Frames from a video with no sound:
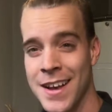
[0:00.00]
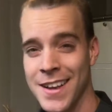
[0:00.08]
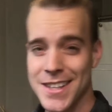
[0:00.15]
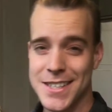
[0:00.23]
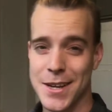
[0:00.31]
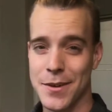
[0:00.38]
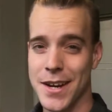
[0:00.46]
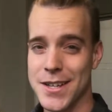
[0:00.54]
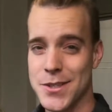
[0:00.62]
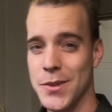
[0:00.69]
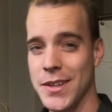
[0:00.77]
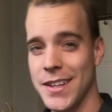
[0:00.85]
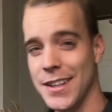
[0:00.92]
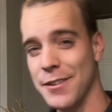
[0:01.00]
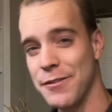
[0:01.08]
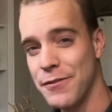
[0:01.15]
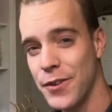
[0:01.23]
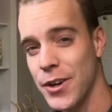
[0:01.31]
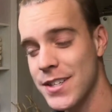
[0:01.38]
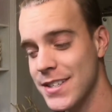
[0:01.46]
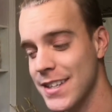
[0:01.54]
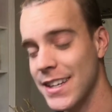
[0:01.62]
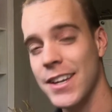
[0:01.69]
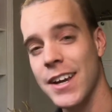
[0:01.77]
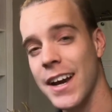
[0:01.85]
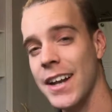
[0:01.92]
let's get right to it. The first thing
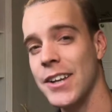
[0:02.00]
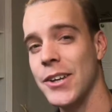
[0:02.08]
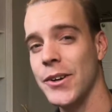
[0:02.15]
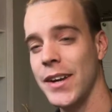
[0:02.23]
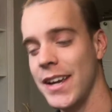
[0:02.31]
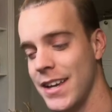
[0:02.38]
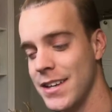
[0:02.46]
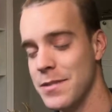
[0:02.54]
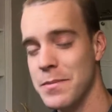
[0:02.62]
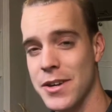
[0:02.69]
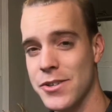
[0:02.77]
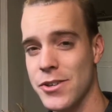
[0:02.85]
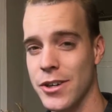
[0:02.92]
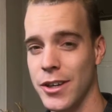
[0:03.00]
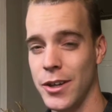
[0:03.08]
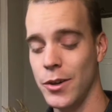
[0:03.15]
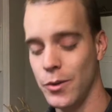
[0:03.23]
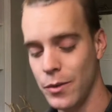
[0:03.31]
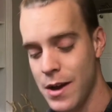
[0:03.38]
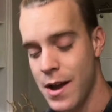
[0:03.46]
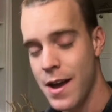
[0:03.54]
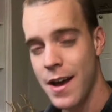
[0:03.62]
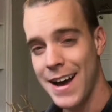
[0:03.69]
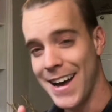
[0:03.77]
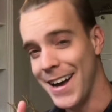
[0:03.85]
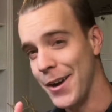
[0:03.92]
you gotta do is make sure you
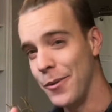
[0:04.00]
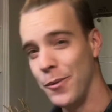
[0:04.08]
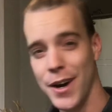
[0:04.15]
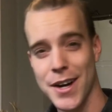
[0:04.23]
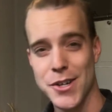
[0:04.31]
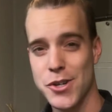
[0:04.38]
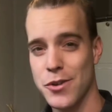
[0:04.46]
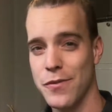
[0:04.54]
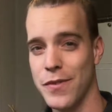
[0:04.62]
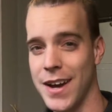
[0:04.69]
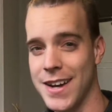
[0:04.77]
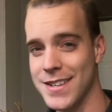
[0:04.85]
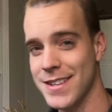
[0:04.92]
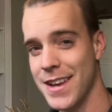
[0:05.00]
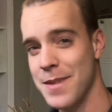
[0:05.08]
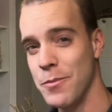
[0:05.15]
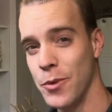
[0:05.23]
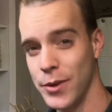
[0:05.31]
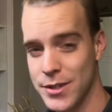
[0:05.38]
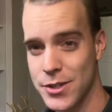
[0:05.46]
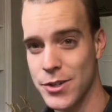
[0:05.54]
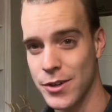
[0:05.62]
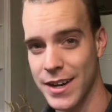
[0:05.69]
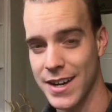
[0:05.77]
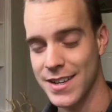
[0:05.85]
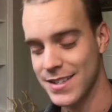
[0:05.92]
wash your face and
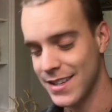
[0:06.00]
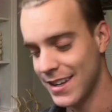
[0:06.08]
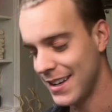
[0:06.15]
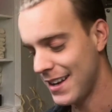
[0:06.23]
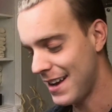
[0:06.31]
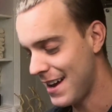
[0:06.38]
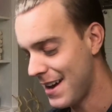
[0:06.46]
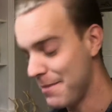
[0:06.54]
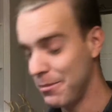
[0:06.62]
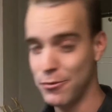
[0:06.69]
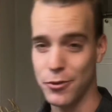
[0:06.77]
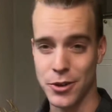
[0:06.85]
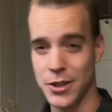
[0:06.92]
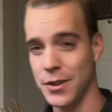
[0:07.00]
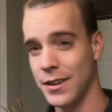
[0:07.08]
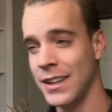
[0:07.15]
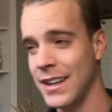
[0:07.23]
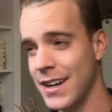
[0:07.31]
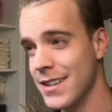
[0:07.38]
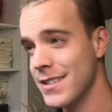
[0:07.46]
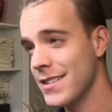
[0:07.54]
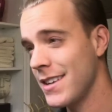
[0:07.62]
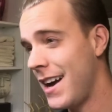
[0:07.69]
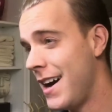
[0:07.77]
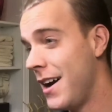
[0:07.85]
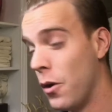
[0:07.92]
moisturize it before you do anything
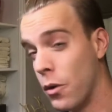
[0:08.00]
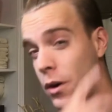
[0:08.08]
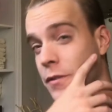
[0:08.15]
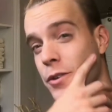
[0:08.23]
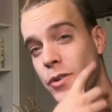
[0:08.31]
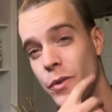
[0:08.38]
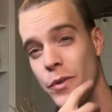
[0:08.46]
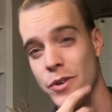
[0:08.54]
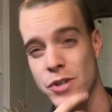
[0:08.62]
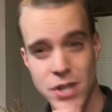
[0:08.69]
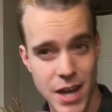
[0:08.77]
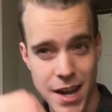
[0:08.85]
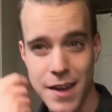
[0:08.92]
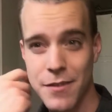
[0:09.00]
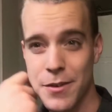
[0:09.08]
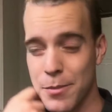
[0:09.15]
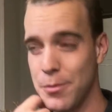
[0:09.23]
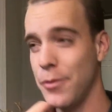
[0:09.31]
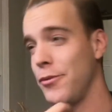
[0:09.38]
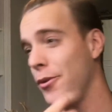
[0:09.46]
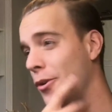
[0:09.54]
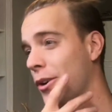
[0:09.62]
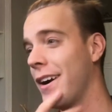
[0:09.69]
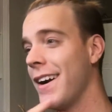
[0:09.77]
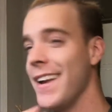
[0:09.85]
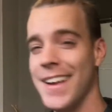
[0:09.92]
else. Or if you shaved
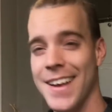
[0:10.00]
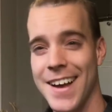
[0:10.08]
before,